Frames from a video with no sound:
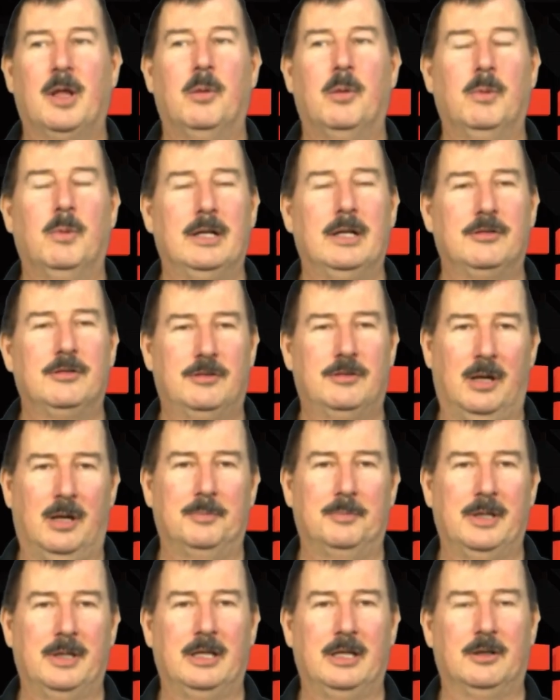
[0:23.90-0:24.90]
when
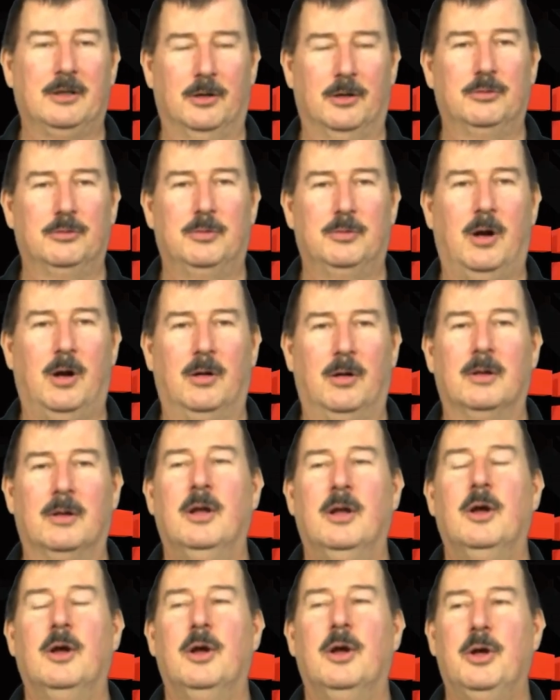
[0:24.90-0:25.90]
something goes wrong?
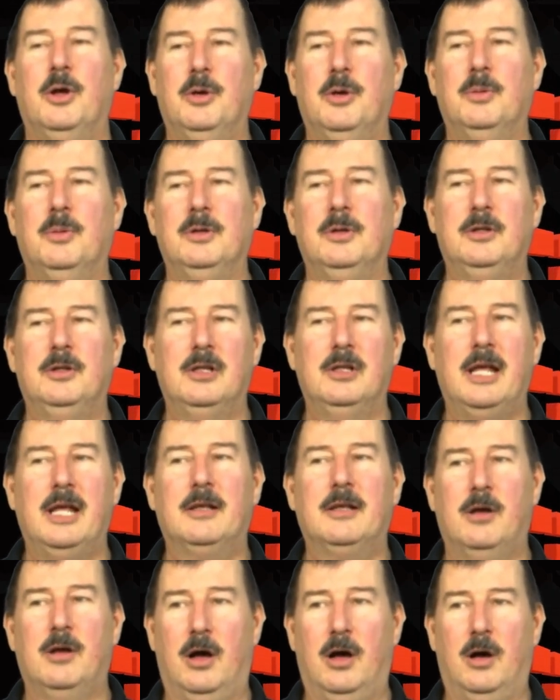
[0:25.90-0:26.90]
Who do they
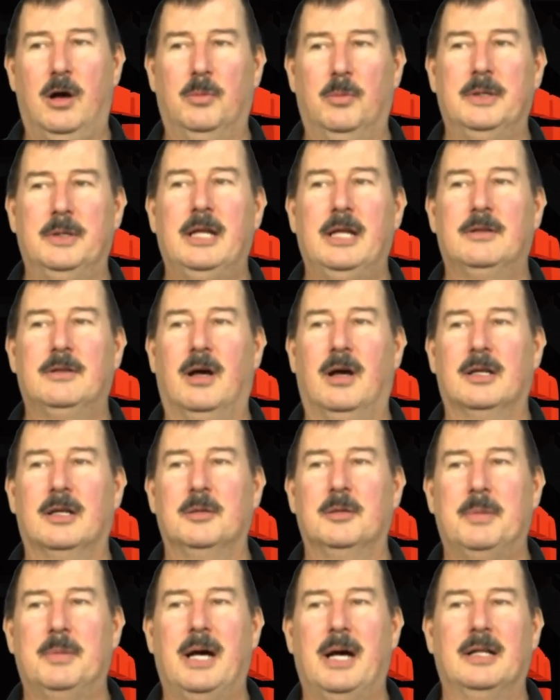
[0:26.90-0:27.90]
call when they talk
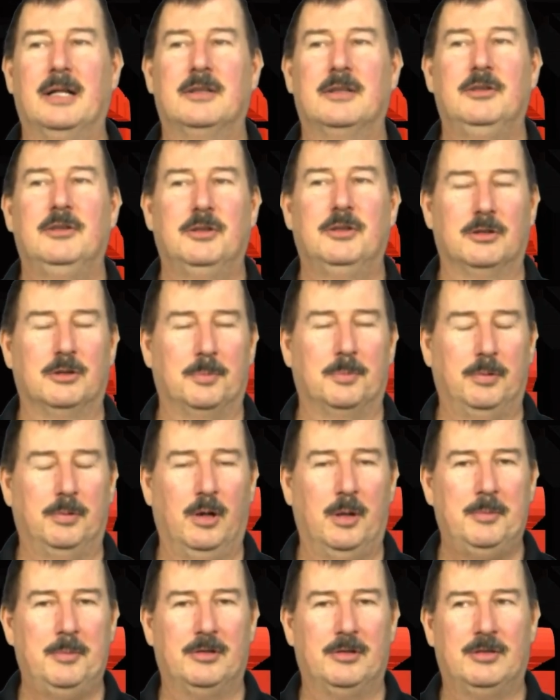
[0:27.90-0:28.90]
about your
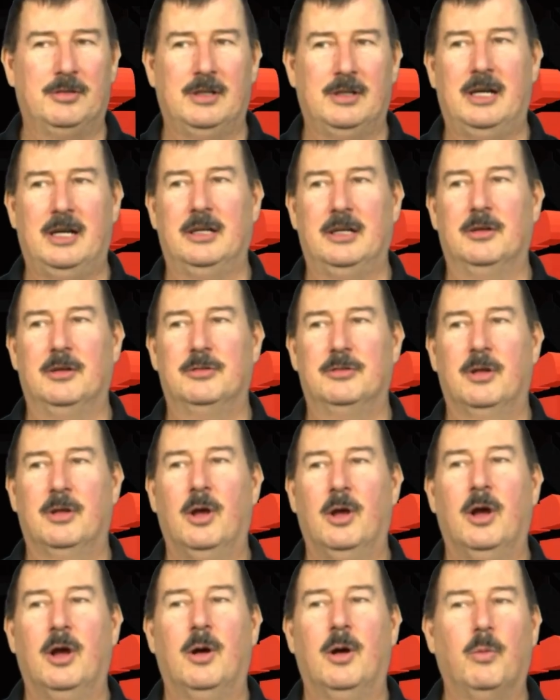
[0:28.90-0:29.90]
deployment scenarios?
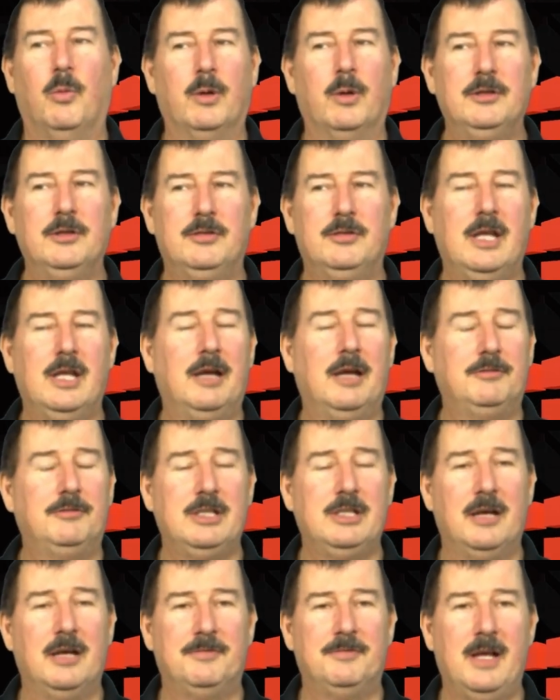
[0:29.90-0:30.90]
What is the
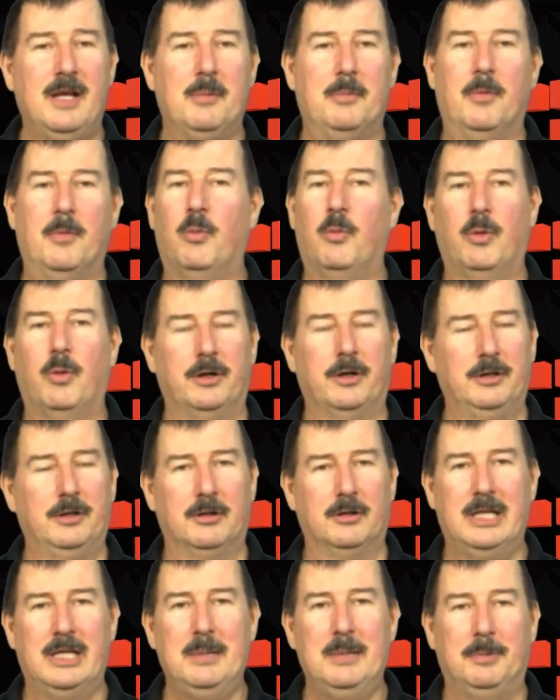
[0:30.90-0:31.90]
FGFM? What are your
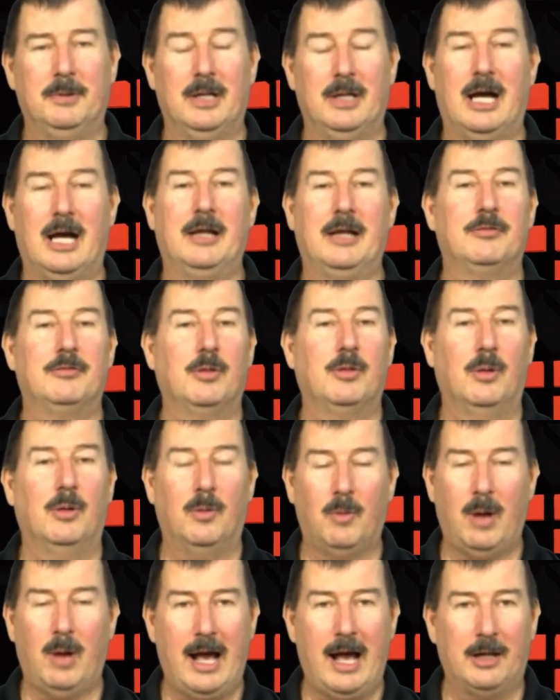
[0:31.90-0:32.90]
keep alives?
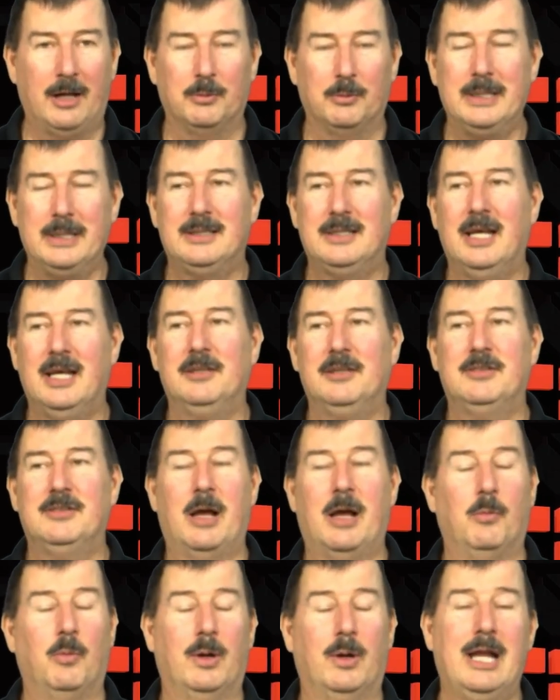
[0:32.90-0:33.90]
How do we test
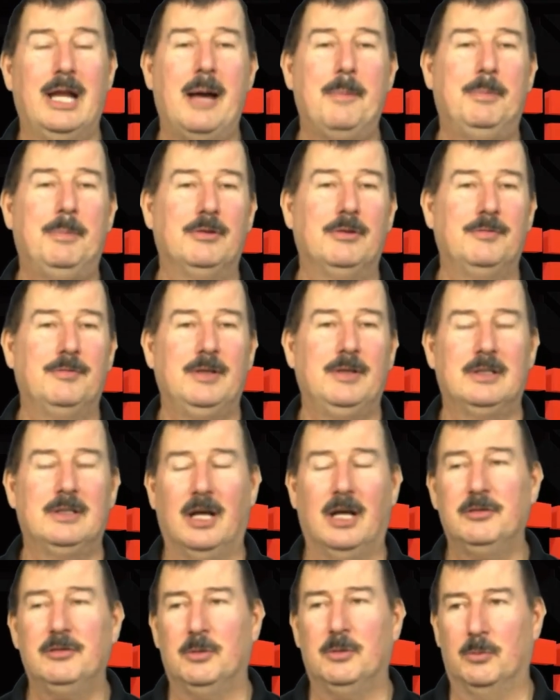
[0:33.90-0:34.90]
that? What happens if it
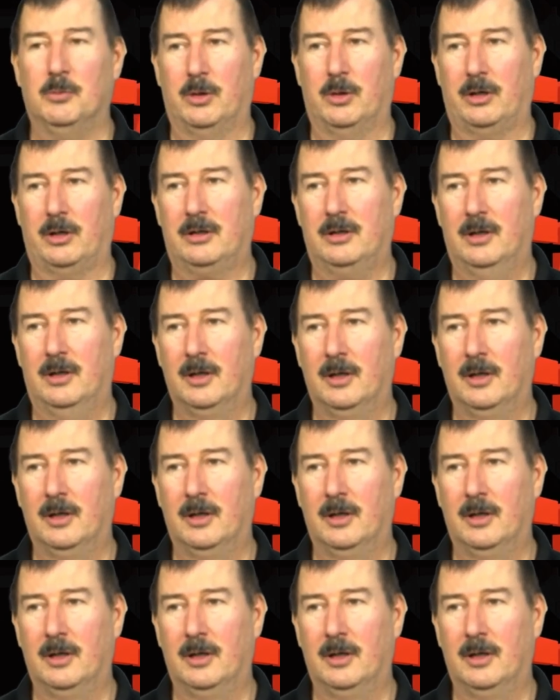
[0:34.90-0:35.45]
doesn't work?